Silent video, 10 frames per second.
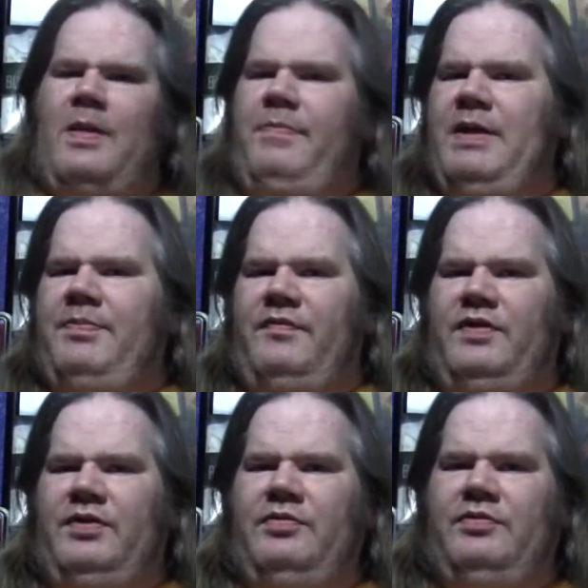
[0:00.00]

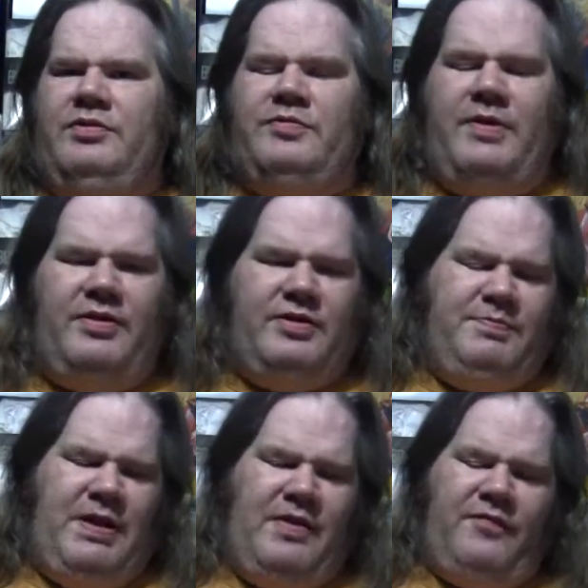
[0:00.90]
pay-per-views, whether it's
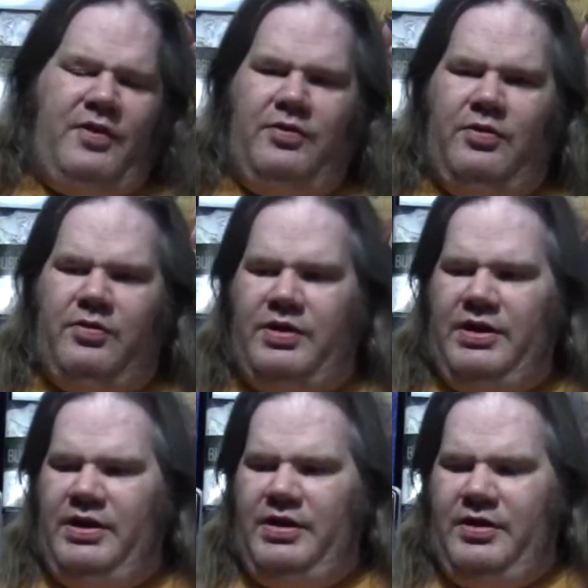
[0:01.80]
Bound for
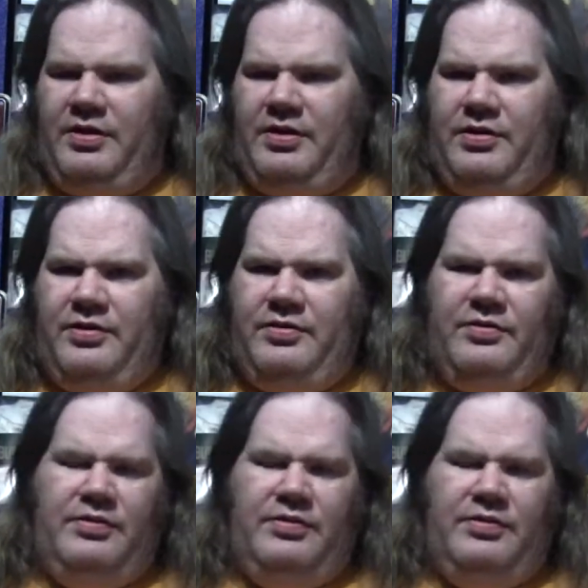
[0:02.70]
Glory or